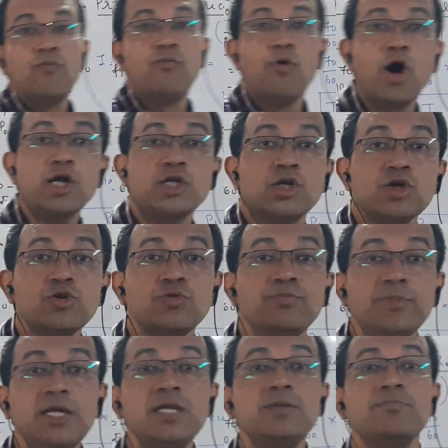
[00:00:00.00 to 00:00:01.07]
What do you
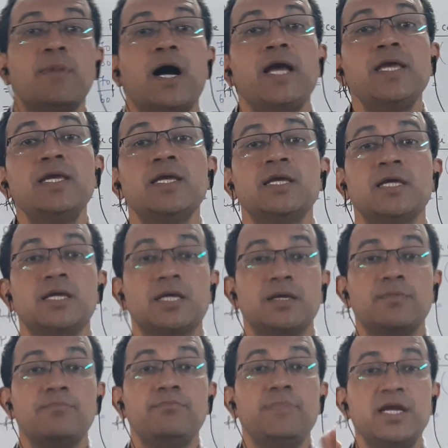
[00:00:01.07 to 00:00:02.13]
mean by
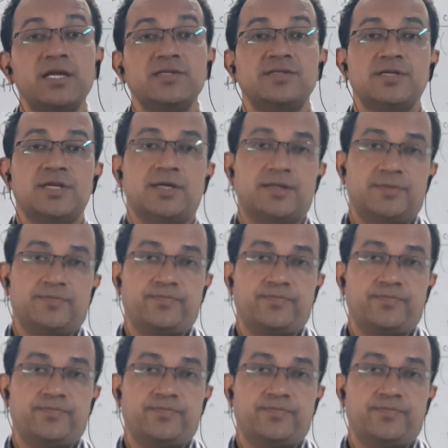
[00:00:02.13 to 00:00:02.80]
base year?